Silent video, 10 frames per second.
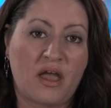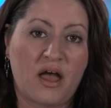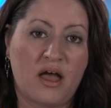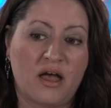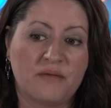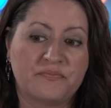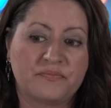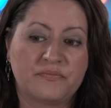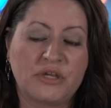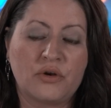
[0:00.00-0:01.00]

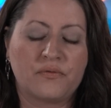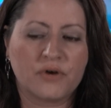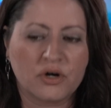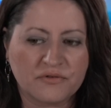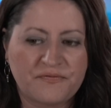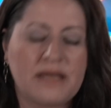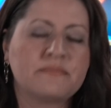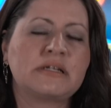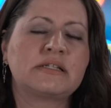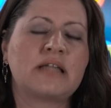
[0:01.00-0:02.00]
For her
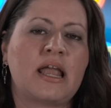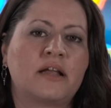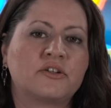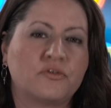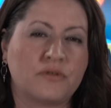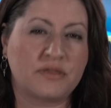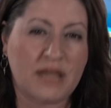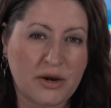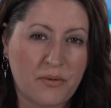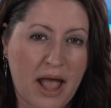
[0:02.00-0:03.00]
family's sake, so that
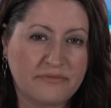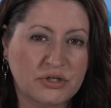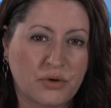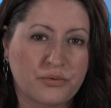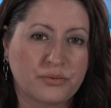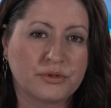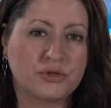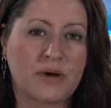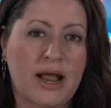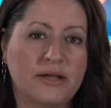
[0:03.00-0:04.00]
they don't have to go through a
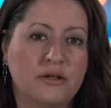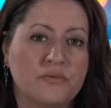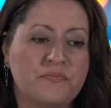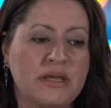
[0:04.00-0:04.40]
trial,